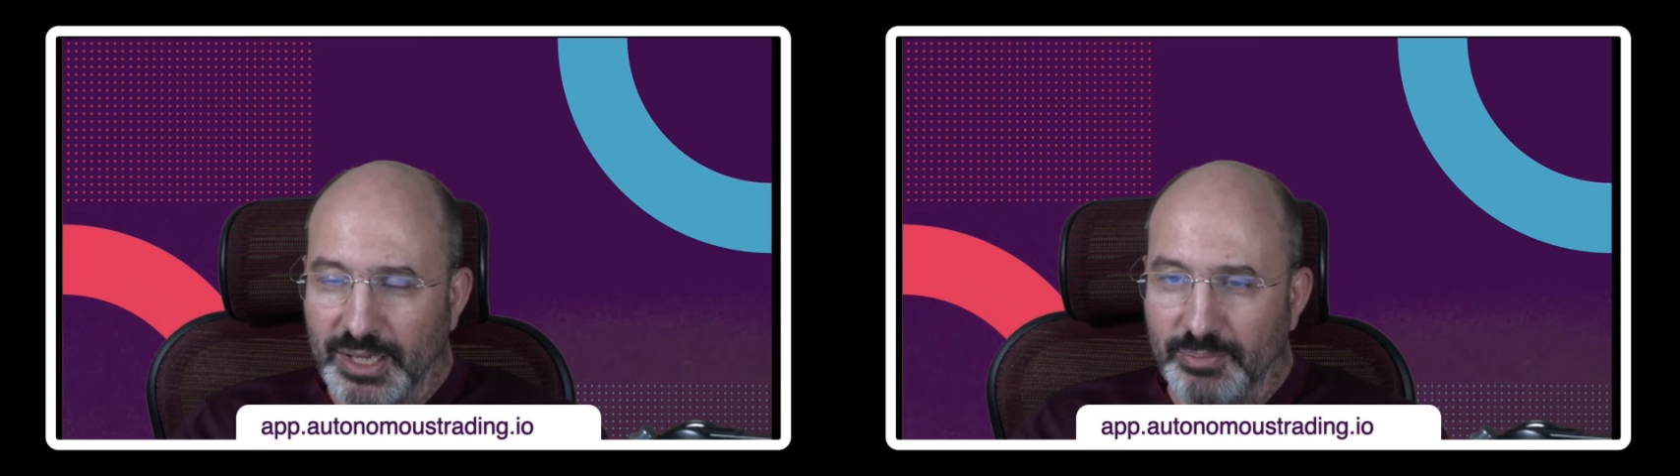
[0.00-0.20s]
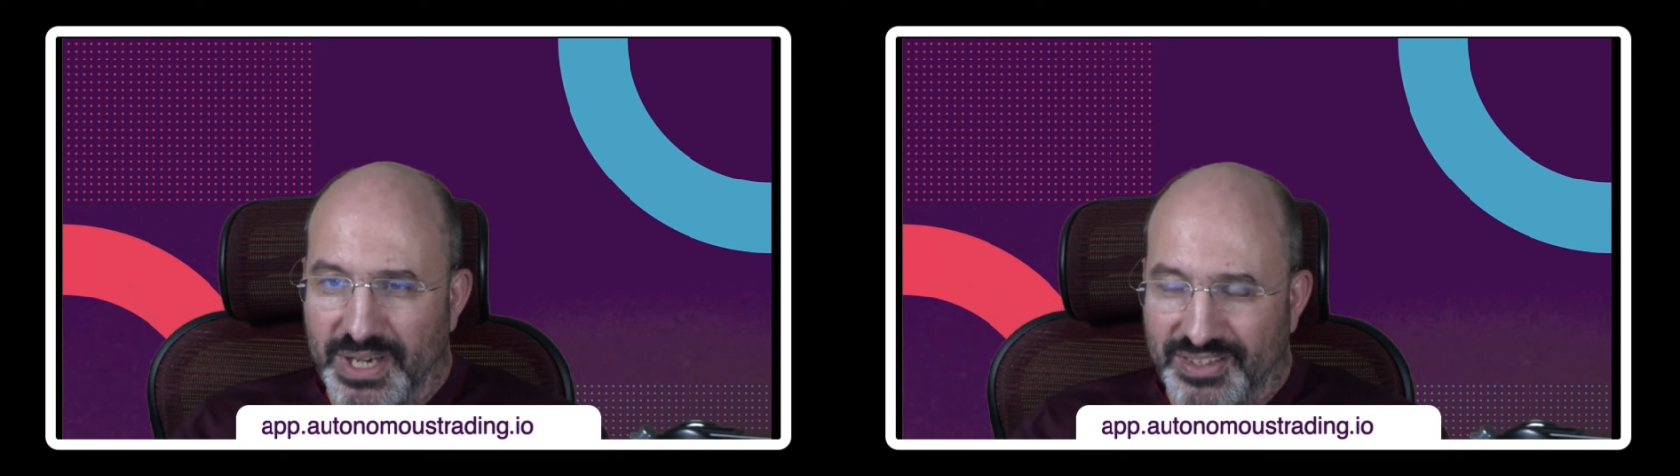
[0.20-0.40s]

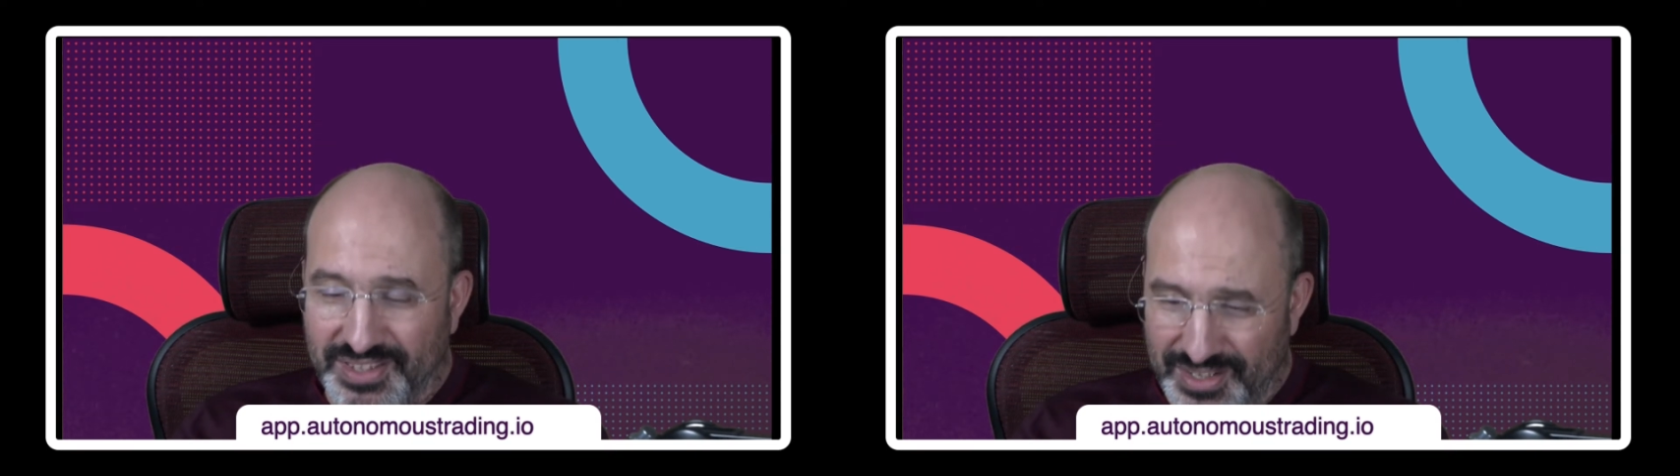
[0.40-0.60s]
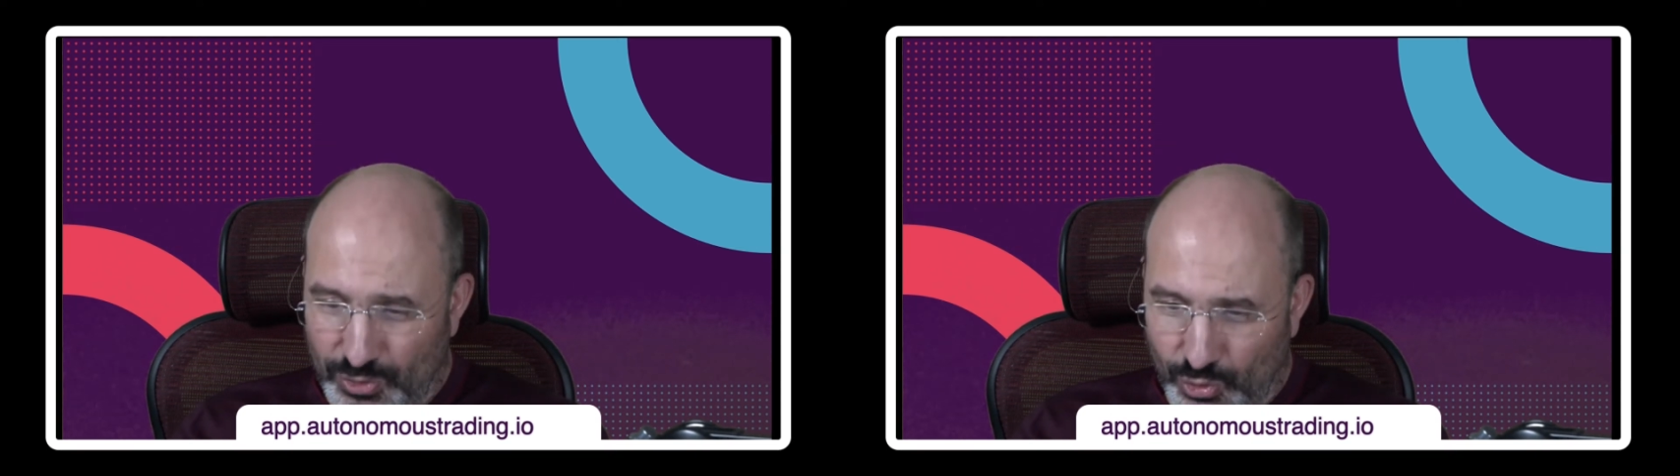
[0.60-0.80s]
but
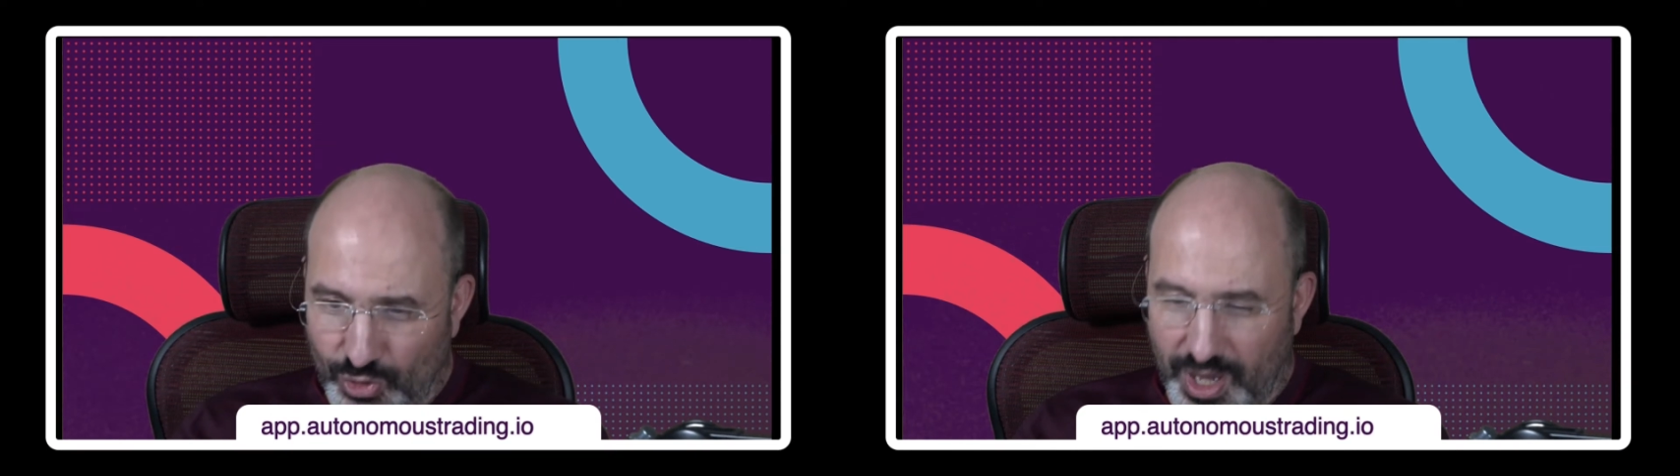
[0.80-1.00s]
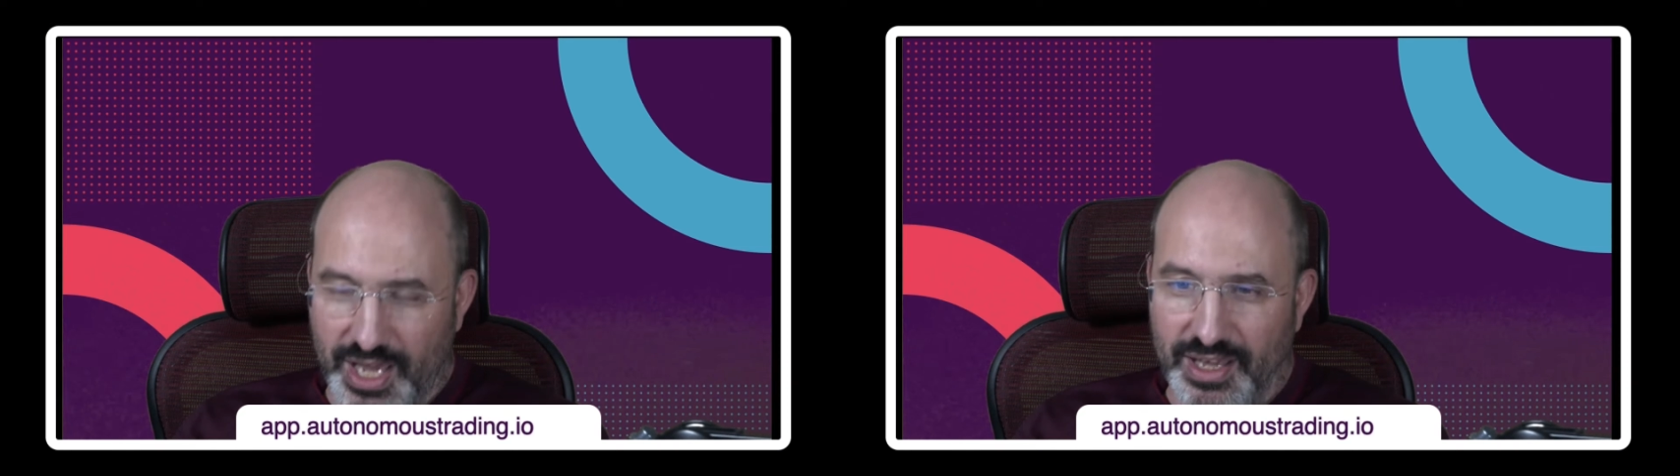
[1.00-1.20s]

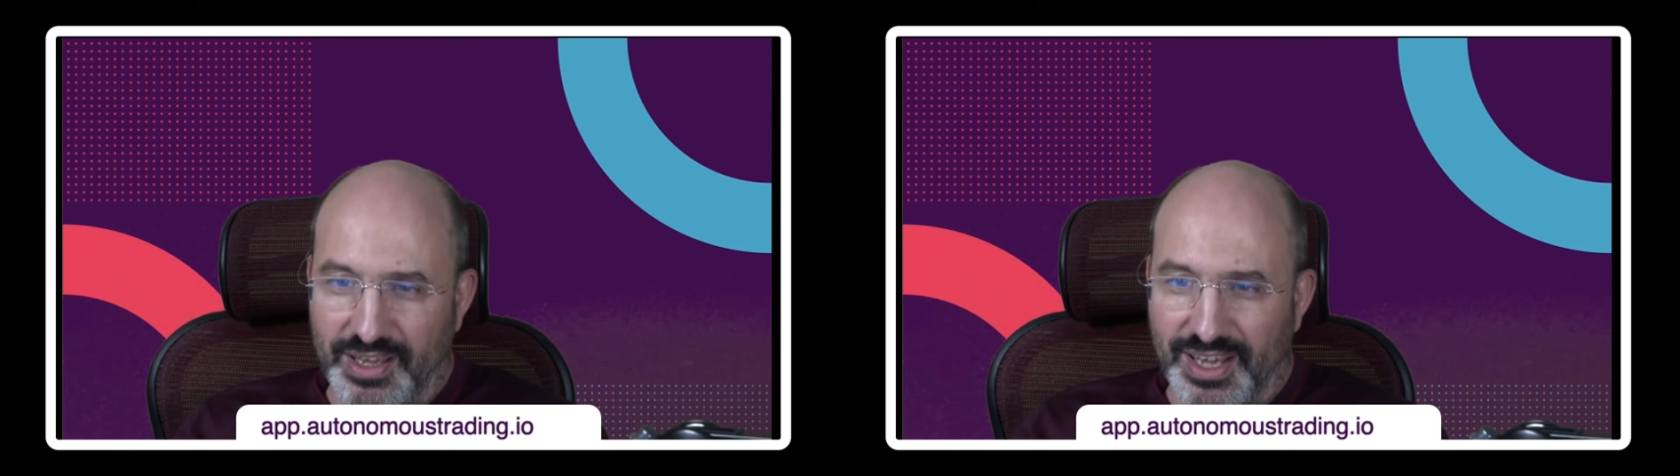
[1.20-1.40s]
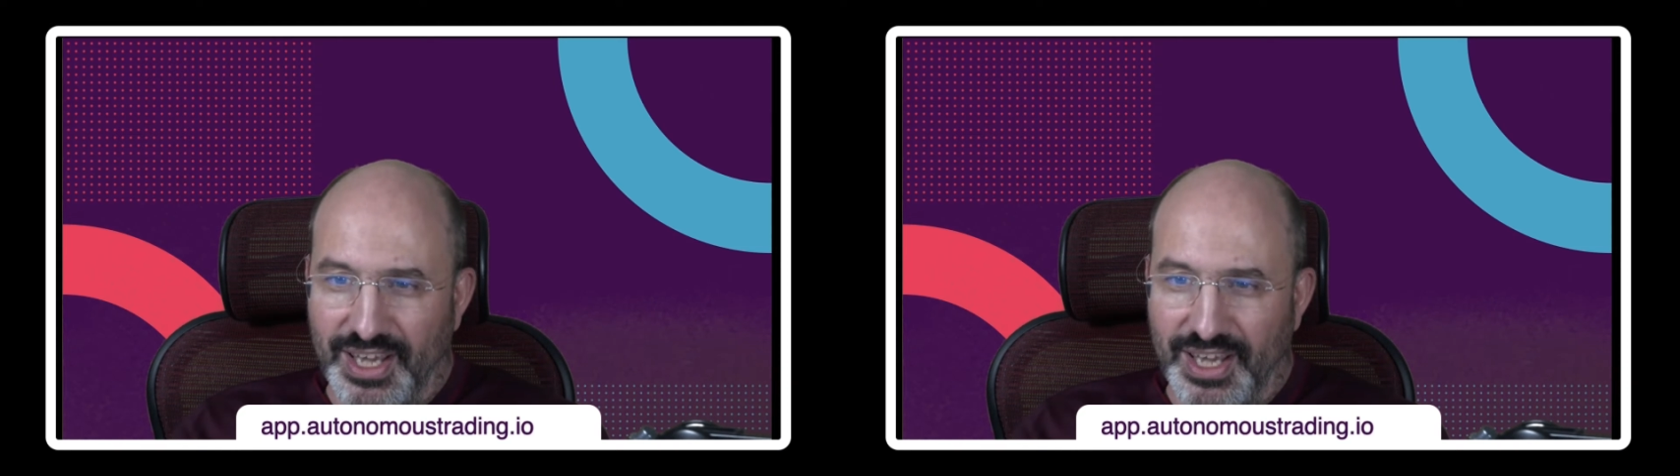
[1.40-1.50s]
today